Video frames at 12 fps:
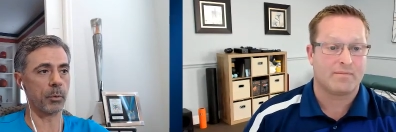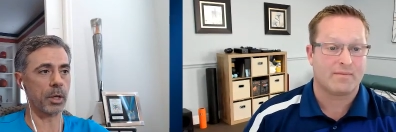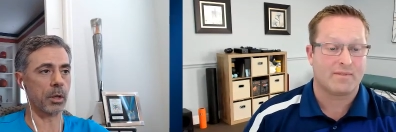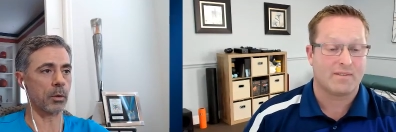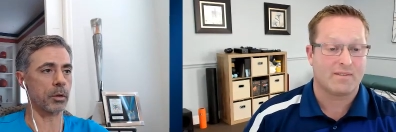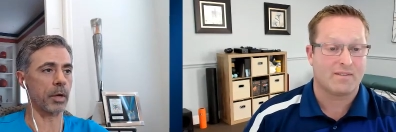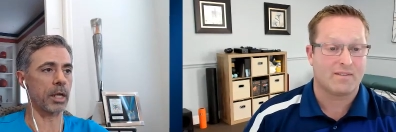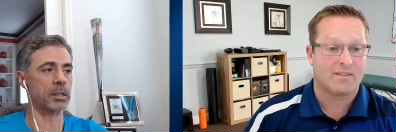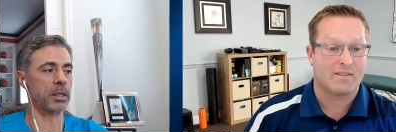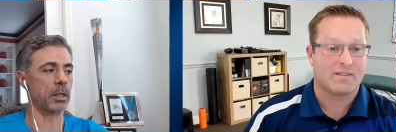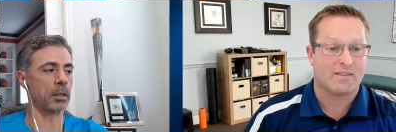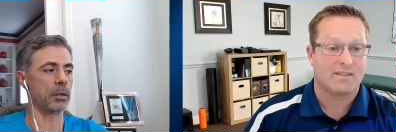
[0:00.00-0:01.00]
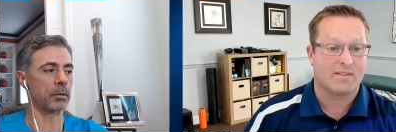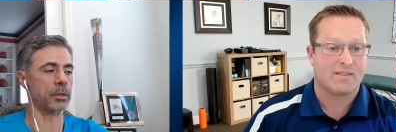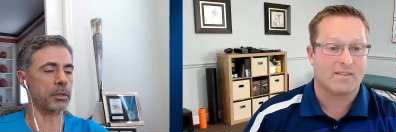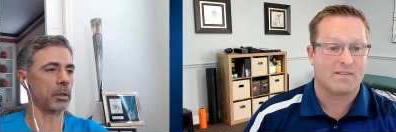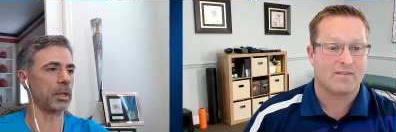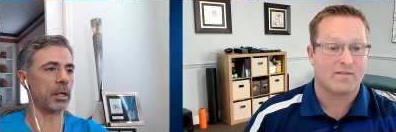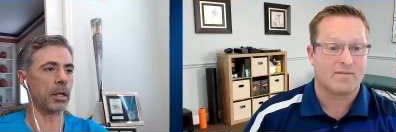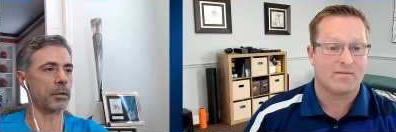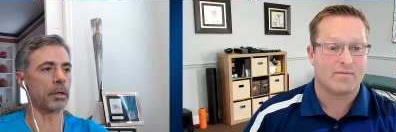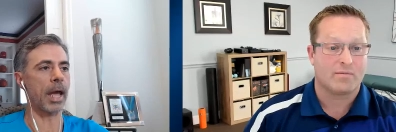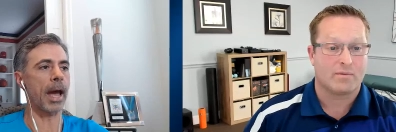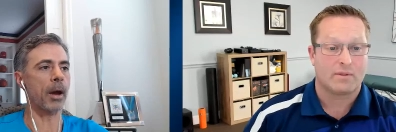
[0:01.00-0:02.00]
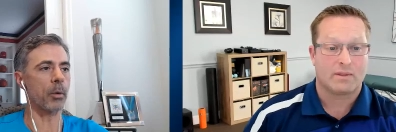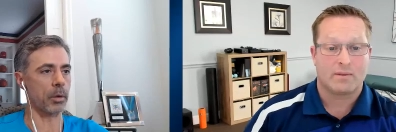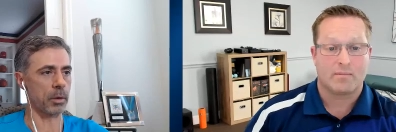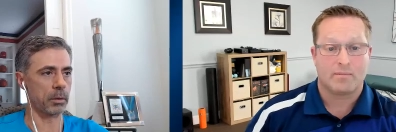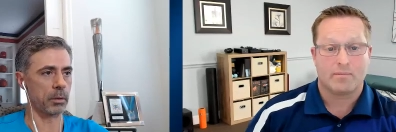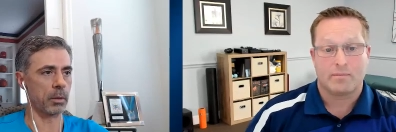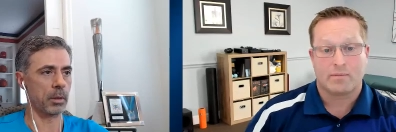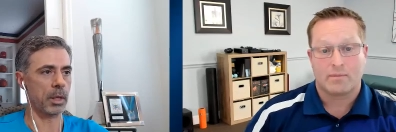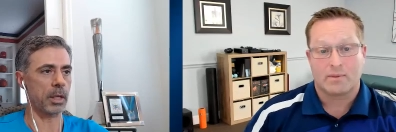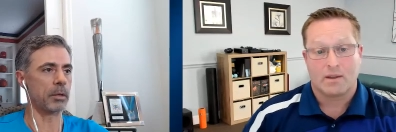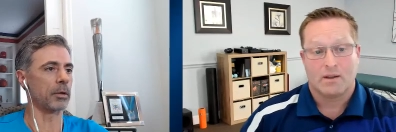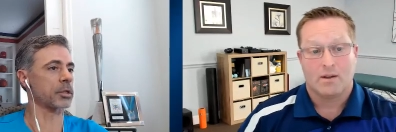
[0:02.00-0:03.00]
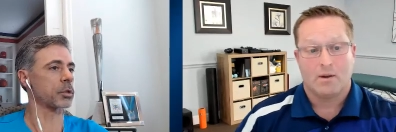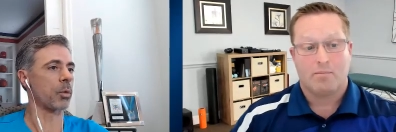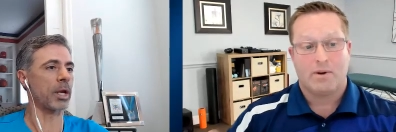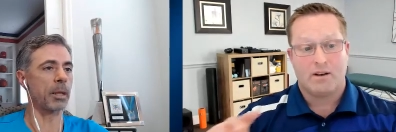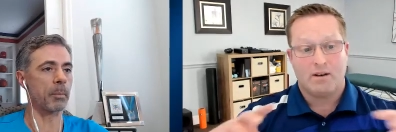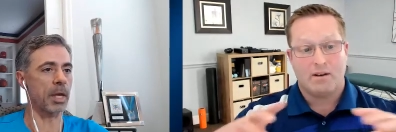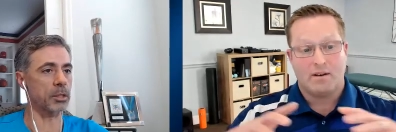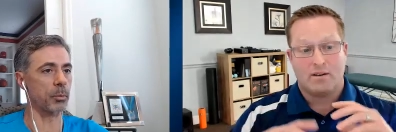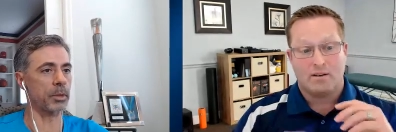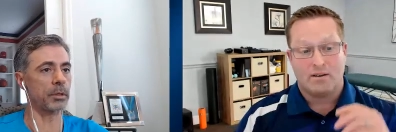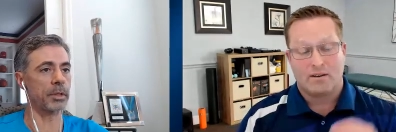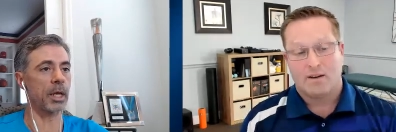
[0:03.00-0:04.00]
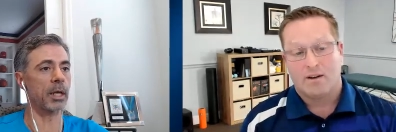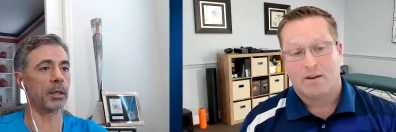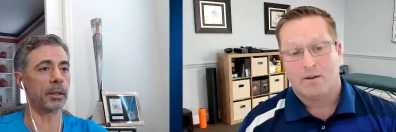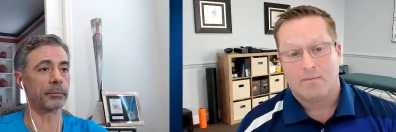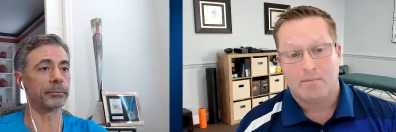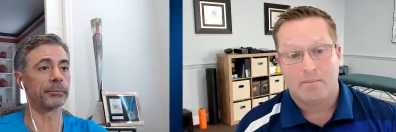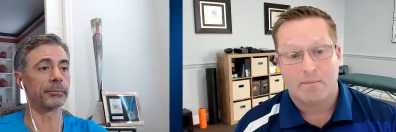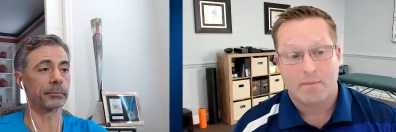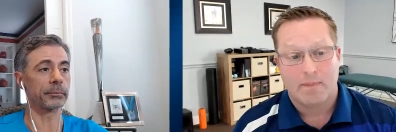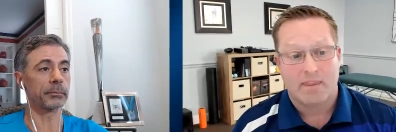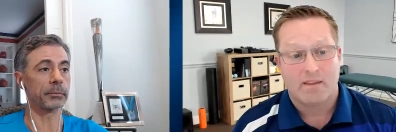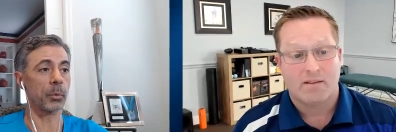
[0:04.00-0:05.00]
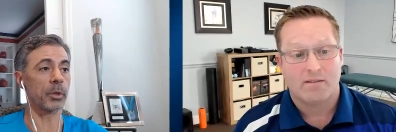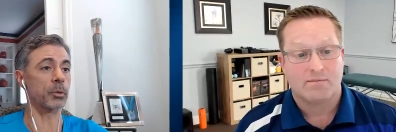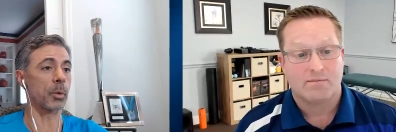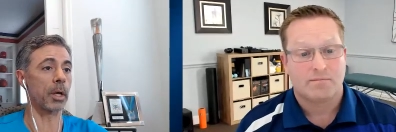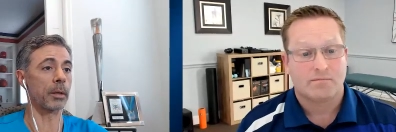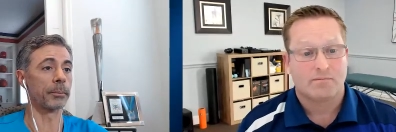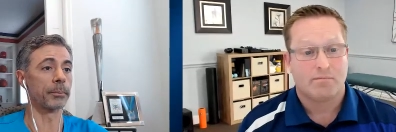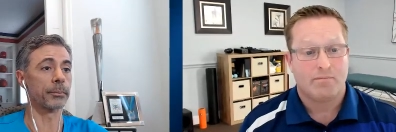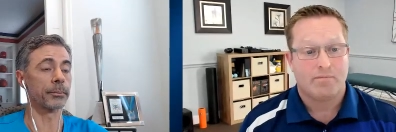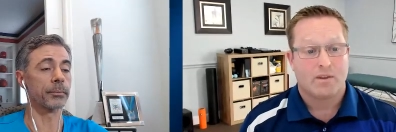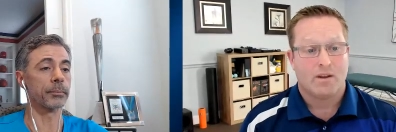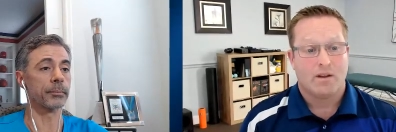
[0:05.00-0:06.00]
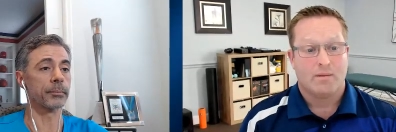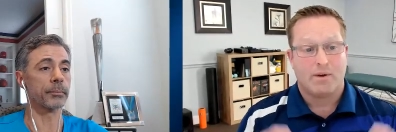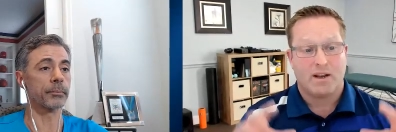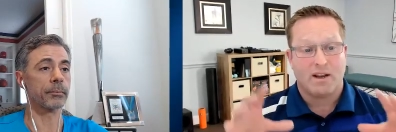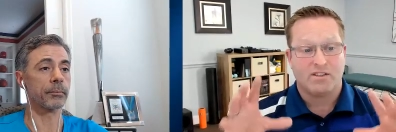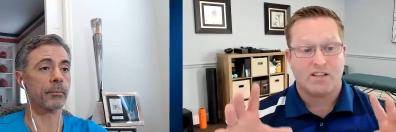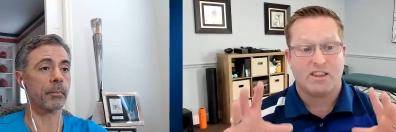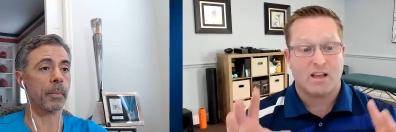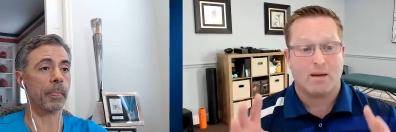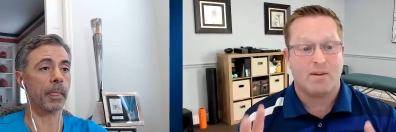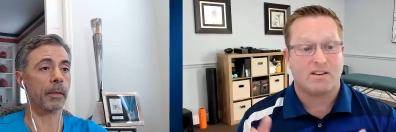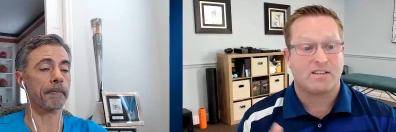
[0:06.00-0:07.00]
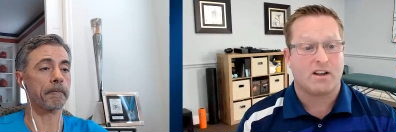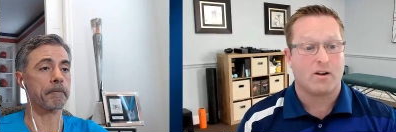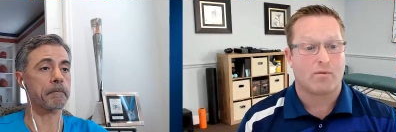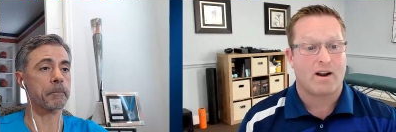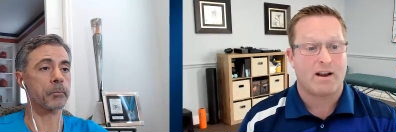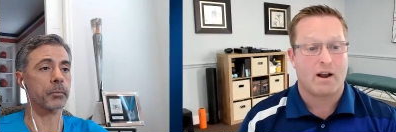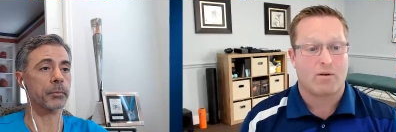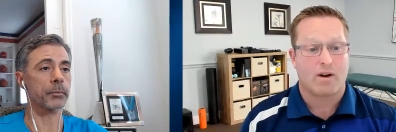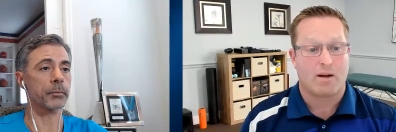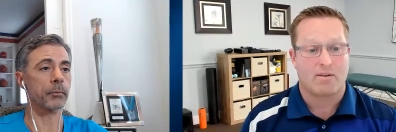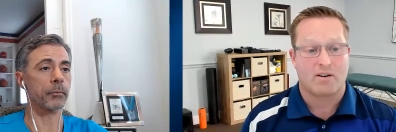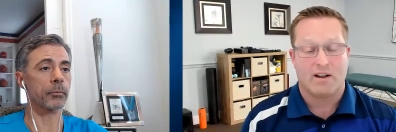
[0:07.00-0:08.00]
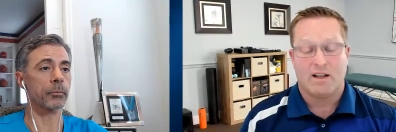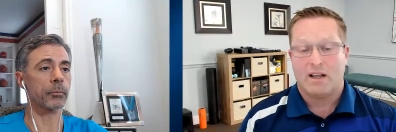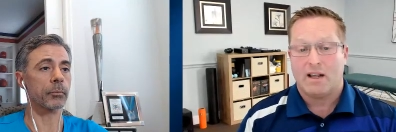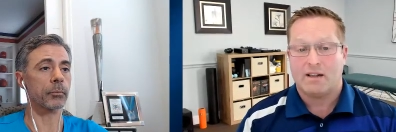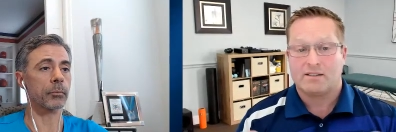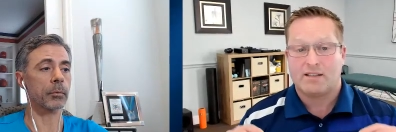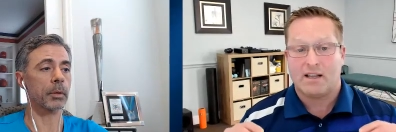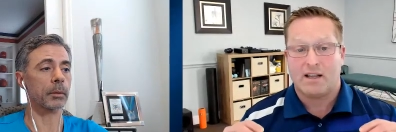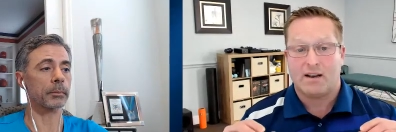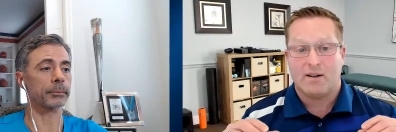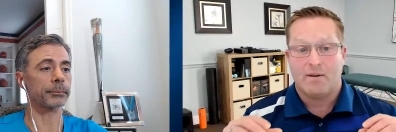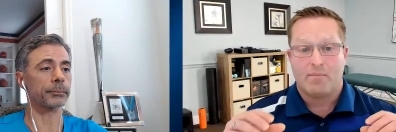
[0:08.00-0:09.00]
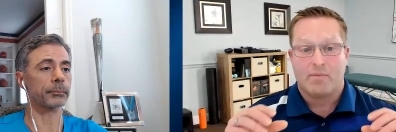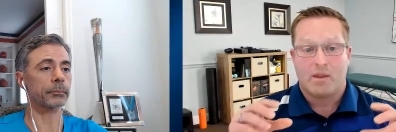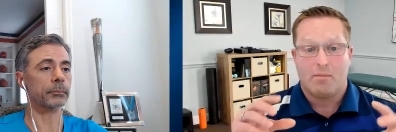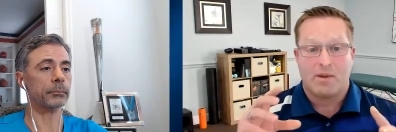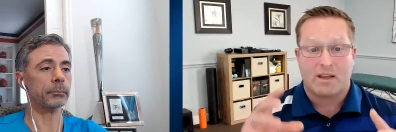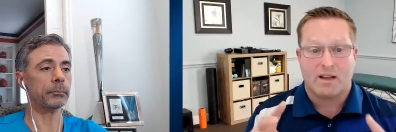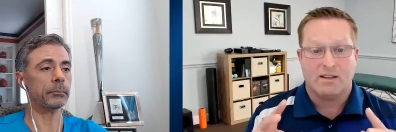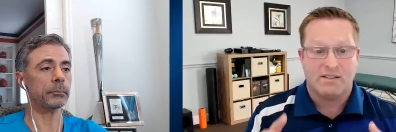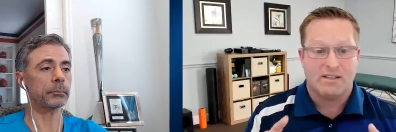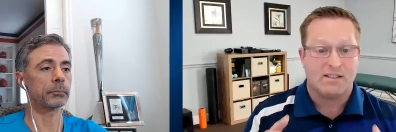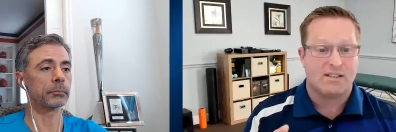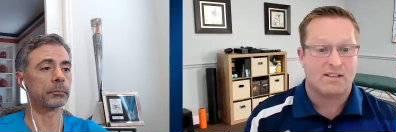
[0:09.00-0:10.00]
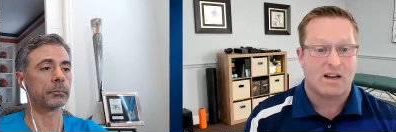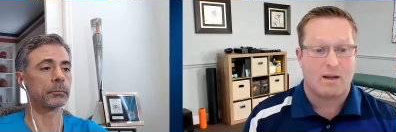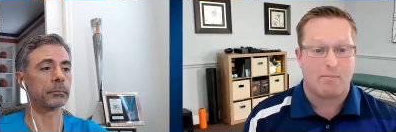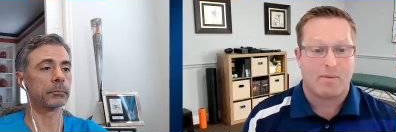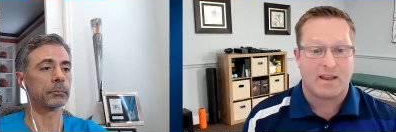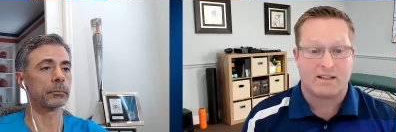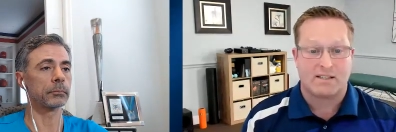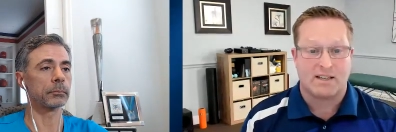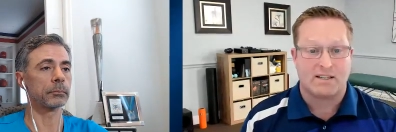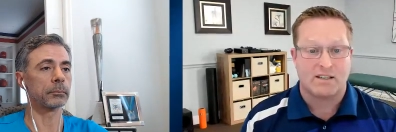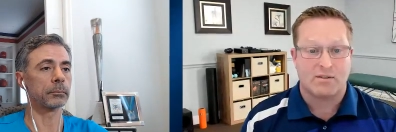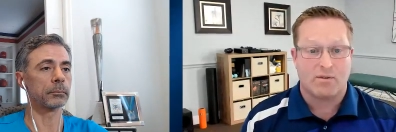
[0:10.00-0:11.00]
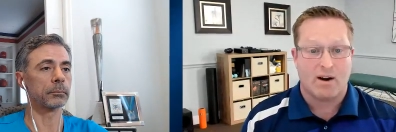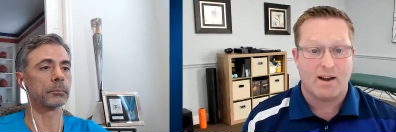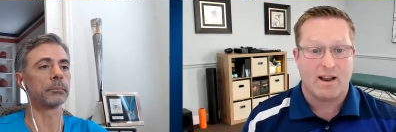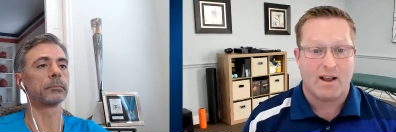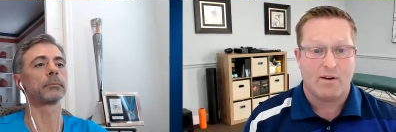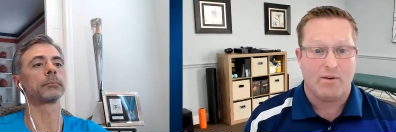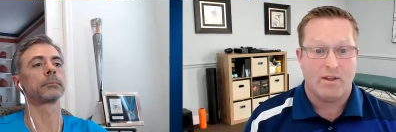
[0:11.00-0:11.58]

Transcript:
Speaker 1: you want to go crazy, you're still in under an hour. And you're a sweaty mess when you're done and works well.
Speaker 2: But here's the thing I'm going to tell you right now, Robert, is that because this is not peak season right now,